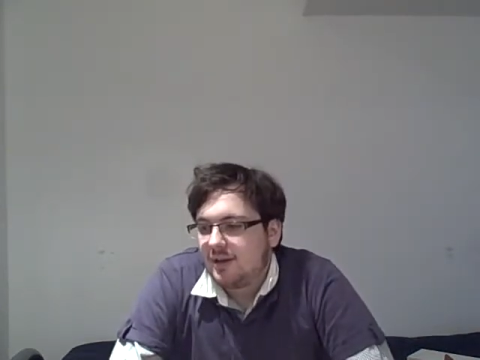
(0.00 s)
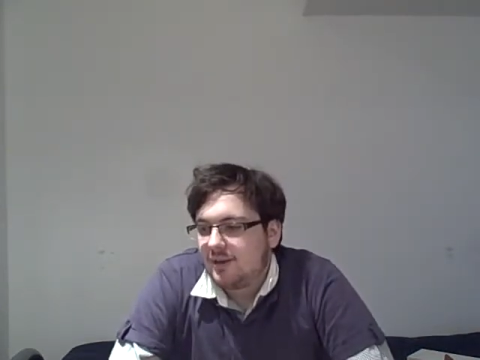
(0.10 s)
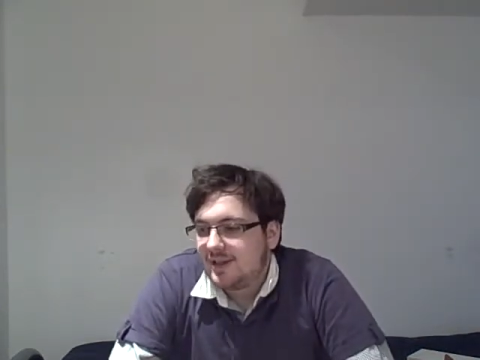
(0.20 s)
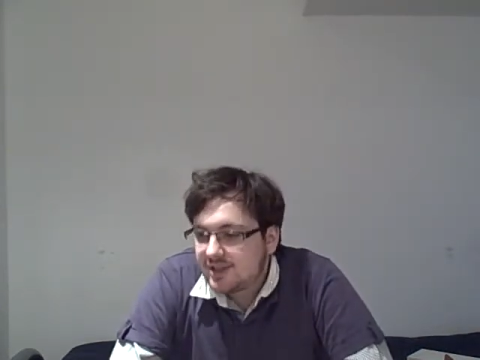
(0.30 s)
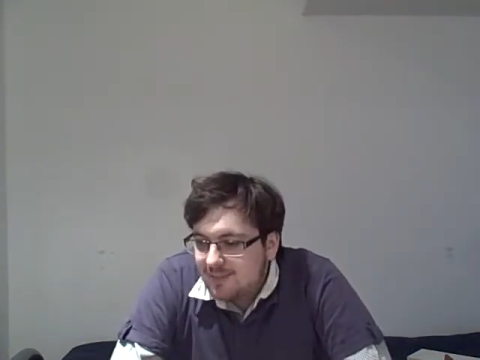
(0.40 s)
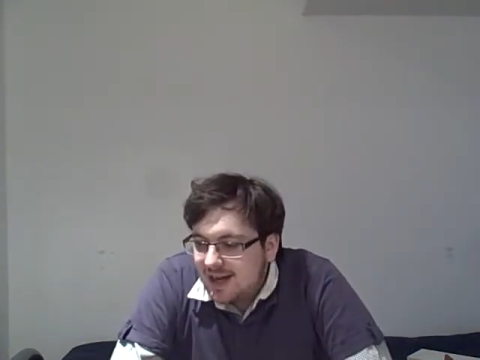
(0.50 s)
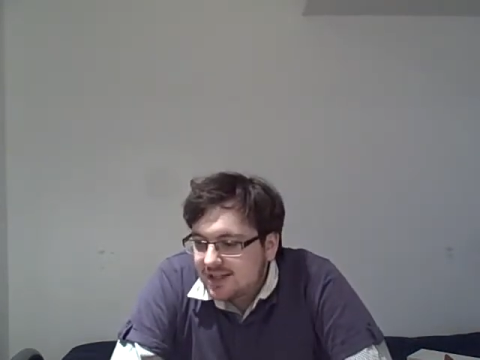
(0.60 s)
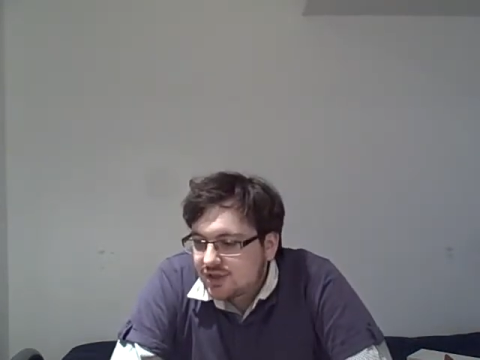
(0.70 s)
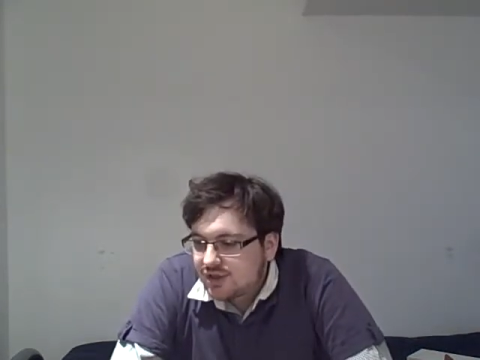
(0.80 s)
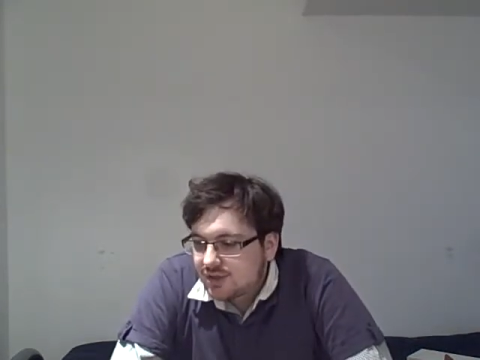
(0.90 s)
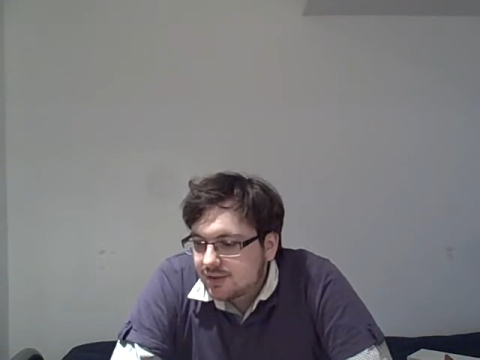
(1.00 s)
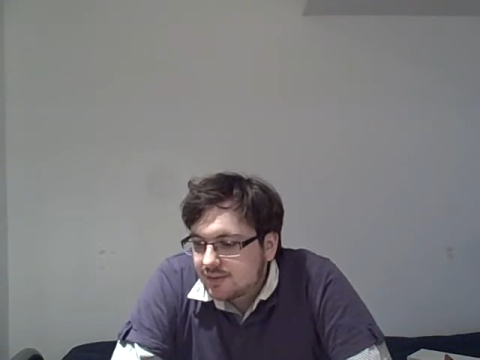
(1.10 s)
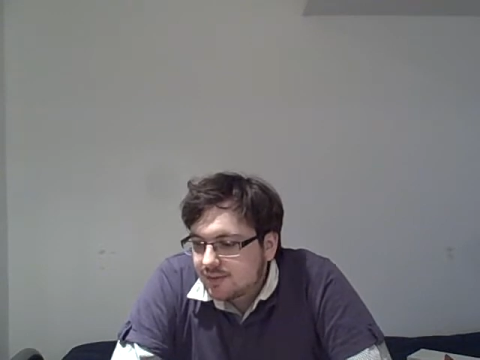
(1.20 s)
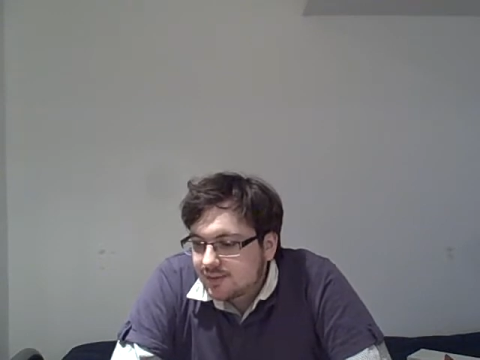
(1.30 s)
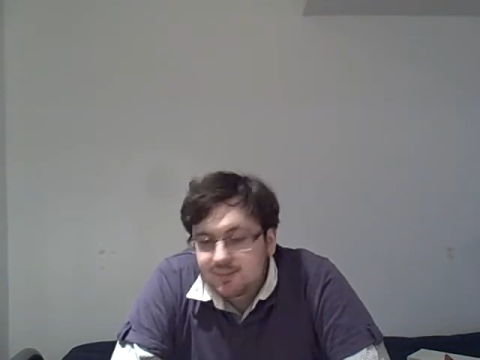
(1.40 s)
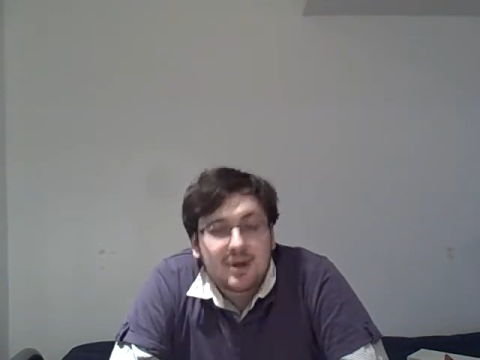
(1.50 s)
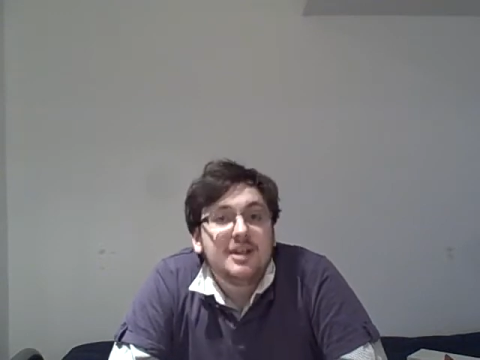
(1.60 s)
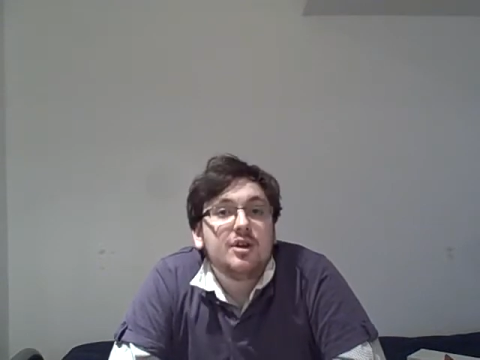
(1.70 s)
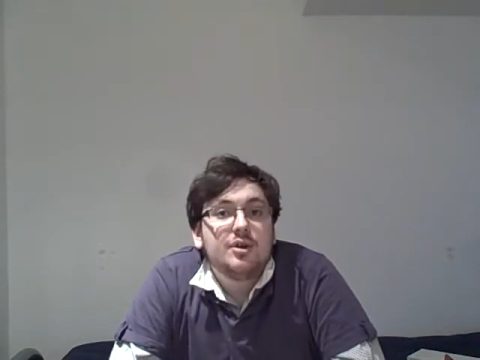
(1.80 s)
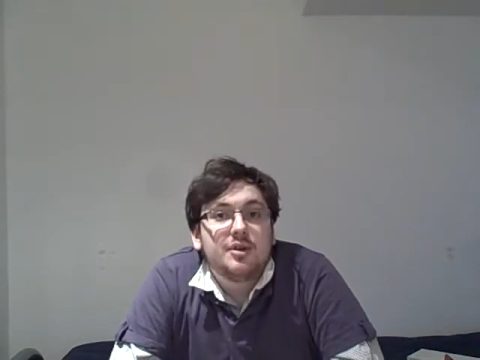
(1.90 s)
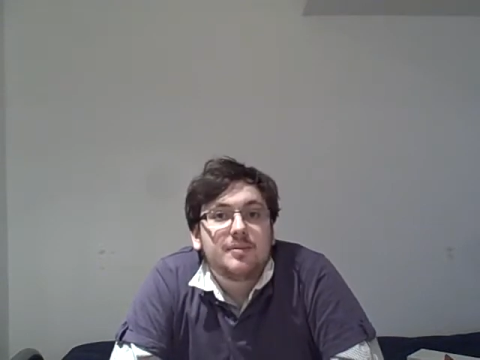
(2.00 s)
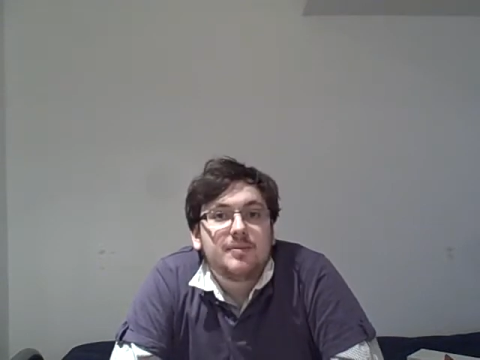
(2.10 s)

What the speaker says: This match was pretty good.